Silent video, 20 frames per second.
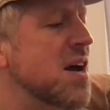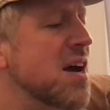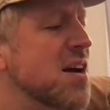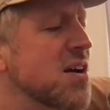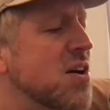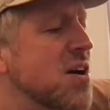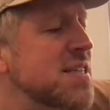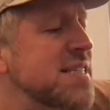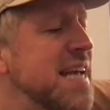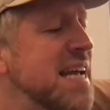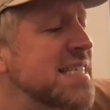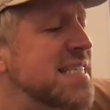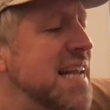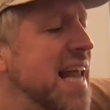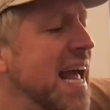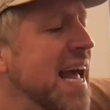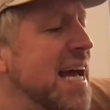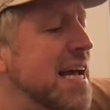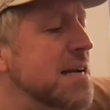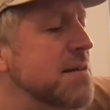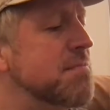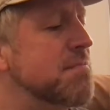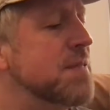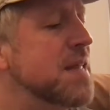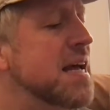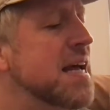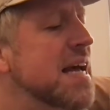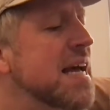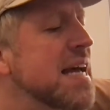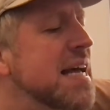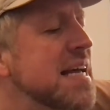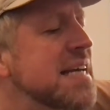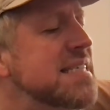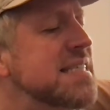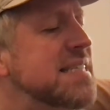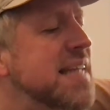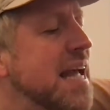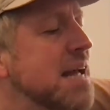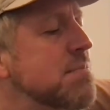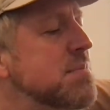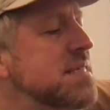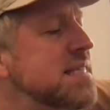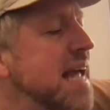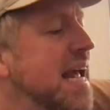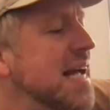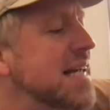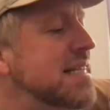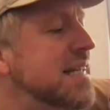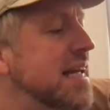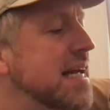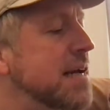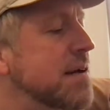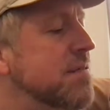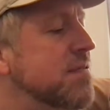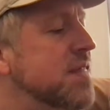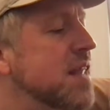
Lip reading: 'cause he's an ant. His name is Andy.